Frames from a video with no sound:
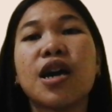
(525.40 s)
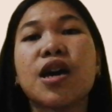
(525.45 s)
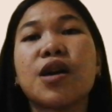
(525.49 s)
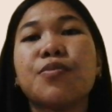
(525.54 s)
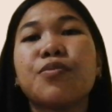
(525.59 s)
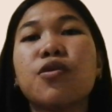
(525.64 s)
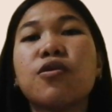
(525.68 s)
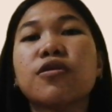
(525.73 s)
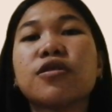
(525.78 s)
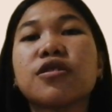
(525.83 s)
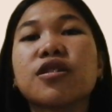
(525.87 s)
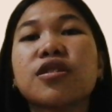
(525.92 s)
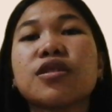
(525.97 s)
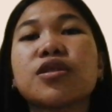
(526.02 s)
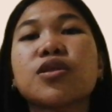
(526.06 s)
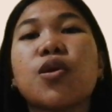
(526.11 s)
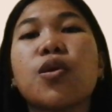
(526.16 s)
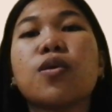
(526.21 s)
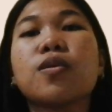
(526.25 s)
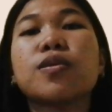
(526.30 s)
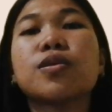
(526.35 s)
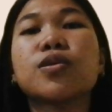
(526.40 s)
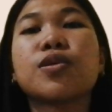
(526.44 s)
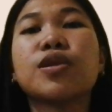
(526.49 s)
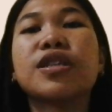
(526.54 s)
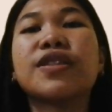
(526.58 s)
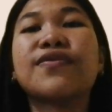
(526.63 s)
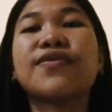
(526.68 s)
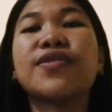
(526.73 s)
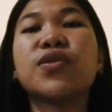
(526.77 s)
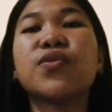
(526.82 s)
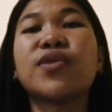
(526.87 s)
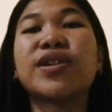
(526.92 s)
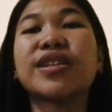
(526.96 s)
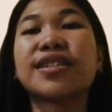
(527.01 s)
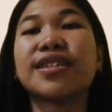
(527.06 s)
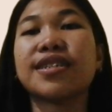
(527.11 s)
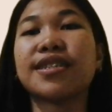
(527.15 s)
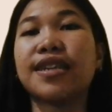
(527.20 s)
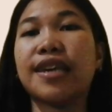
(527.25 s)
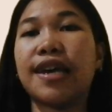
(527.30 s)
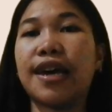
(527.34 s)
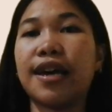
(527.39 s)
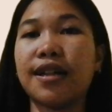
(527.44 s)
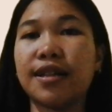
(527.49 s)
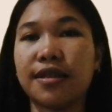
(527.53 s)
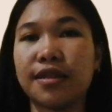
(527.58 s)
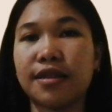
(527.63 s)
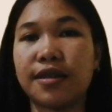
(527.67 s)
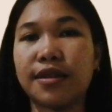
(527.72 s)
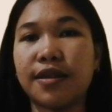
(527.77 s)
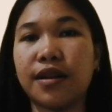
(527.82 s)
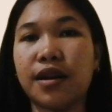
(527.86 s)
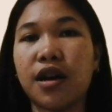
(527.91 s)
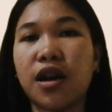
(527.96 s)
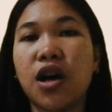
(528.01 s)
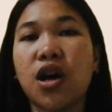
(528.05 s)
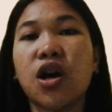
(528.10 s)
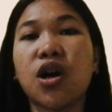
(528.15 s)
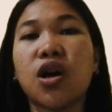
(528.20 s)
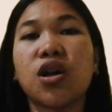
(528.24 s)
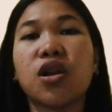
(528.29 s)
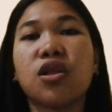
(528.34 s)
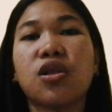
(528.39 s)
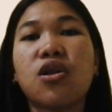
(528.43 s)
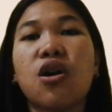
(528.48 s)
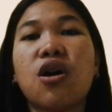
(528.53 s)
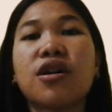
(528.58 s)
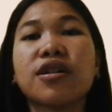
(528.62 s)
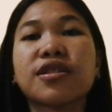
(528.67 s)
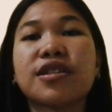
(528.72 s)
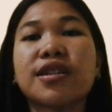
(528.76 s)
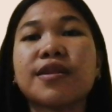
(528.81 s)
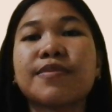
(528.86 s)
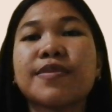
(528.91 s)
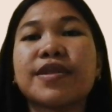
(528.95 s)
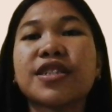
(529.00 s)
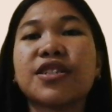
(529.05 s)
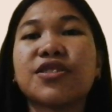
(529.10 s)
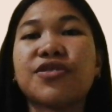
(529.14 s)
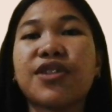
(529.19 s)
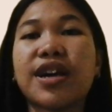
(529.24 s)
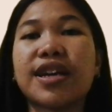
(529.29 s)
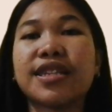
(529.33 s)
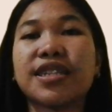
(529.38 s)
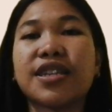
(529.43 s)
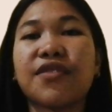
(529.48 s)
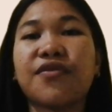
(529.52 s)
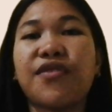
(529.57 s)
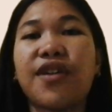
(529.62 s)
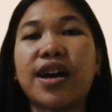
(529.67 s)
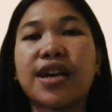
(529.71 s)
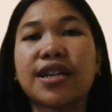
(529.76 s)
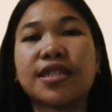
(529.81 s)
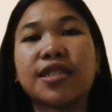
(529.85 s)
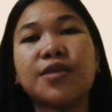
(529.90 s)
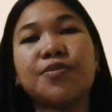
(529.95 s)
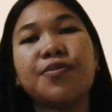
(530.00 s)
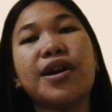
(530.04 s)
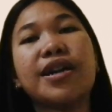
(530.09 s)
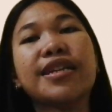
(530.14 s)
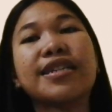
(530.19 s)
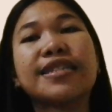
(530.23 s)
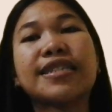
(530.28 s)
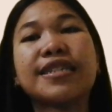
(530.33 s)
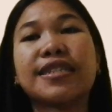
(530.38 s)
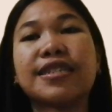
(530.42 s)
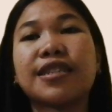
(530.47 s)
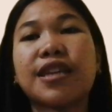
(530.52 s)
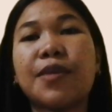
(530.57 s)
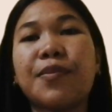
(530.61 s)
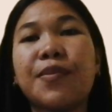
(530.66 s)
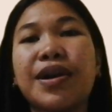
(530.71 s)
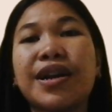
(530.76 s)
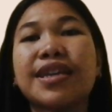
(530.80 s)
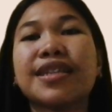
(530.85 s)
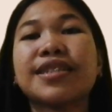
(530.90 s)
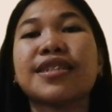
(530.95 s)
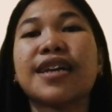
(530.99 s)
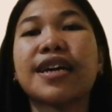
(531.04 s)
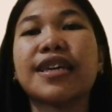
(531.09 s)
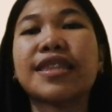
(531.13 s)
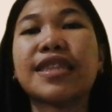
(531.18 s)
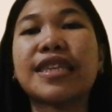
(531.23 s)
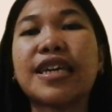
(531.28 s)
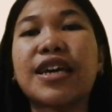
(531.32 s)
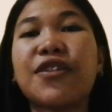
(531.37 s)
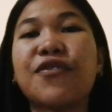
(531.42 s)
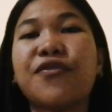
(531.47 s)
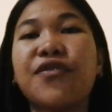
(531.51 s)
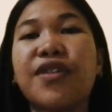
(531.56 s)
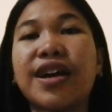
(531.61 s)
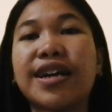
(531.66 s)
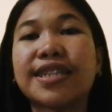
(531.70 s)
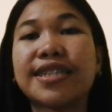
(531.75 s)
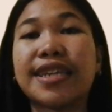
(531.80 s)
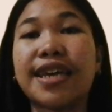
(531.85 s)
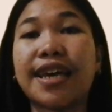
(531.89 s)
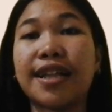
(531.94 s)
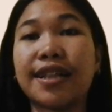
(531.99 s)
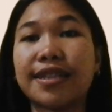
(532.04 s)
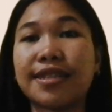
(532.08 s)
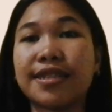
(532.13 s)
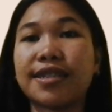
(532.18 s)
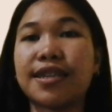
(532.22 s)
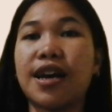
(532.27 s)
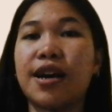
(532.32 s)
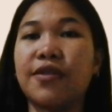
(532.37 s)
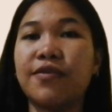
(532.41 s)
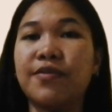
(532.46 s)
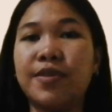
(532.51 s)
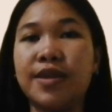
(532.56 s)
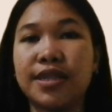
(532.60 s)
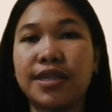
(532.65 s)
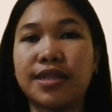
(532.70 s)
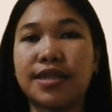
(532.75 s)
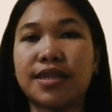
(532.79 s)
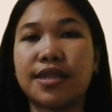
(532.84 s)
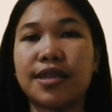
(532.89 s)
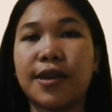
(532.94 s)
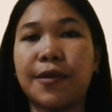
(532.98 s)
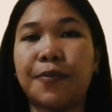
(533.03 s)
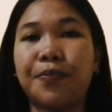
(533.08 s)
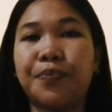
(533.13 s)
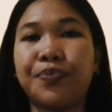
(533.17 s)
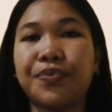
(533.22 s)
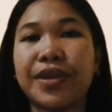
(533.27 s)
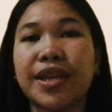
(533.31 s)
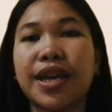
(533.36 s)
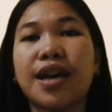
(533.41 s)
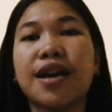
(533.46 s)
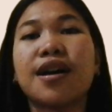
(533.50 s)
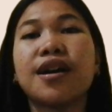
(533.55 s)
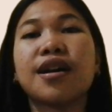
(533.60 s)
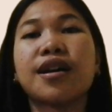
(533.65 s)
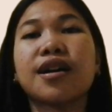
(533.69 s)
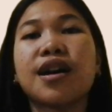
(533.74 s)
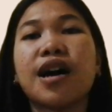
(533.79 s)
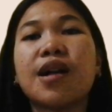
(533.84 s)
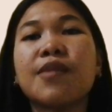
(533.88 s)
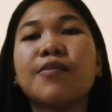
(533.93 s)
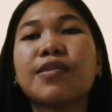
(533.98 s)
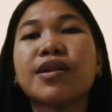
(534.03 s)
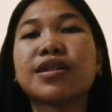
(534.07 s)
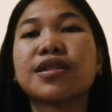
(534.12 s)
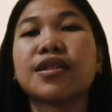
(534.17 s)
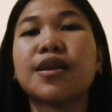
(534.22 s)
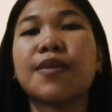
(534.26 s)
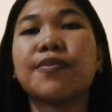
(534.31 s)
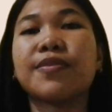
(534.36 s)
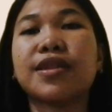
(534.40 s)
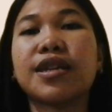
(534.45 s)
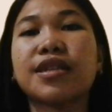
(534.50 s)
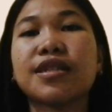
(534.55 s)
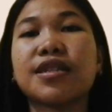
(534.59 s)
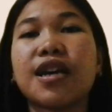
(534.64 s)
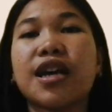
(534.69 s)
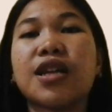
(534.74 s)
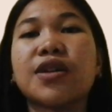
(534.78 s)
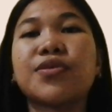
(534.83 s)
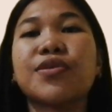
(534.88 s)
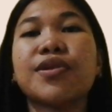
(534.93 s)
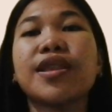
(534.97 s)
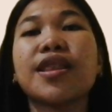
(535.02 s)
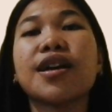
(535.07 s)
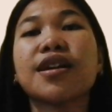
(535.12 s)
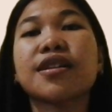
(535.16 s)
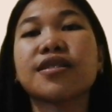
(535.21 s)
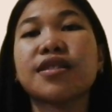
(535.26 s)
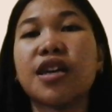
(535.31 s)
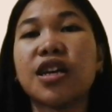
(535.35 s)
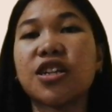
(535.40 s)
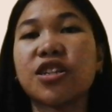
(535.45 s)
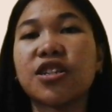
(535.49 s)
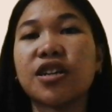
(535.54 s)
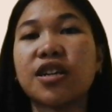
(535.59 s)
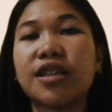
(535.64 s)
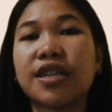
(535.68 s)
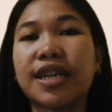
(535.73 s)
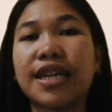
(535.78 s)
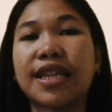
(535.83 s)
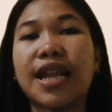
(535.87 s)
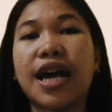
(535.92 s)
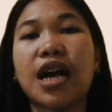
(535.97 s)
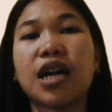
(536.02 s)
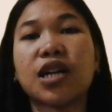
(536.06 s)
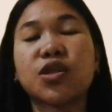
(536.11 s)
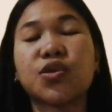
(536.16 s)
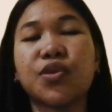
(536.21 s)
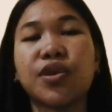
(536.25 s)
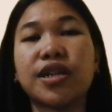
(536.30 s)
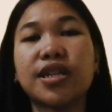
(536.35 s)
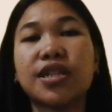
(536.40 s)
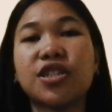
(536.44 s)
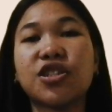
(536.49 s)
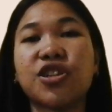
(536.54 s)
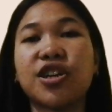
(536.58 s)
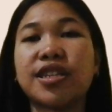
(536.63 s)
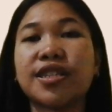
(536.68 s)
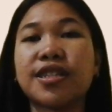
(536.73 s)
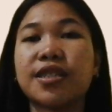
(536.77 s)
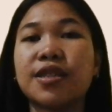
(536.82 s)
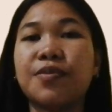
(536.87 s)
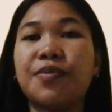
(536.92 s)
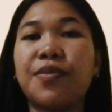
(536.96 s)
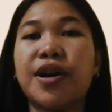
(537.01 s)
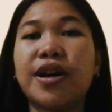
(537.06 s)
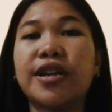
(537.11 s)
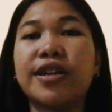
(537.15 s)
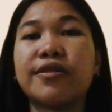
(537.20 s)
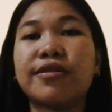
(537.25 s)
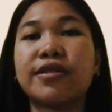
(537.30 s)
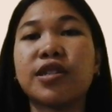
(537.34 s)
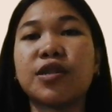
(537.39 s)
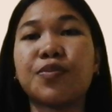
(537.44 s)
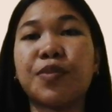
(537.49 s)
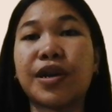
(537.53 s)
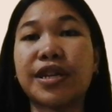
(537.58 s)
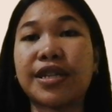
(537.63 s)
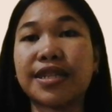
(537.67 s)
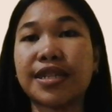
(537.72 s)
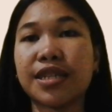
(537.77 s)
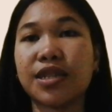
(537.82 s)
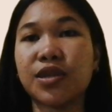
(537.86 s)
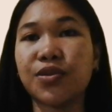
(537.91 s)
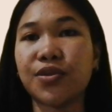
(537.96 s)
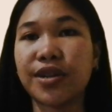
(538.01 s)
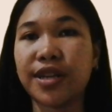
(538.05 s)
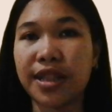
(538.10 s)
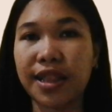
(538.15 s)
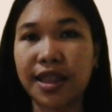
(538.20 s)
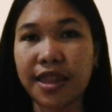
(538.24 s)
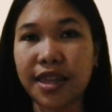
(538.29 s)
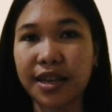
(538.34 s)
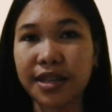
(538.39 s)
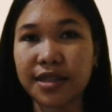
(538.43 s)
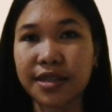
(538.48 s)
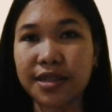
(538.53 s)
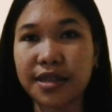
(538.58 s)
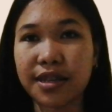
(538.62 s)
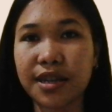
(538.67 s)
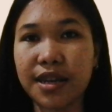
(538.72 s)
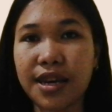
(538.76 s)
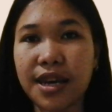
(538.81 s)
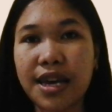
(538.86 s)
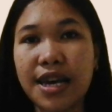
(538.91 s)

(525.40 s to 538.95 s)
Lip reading: Emotions also influences health. Long-term stress affects the body system and anxiety affects health habits. Calm acceptance and relaxation can actually change the body responses to illness.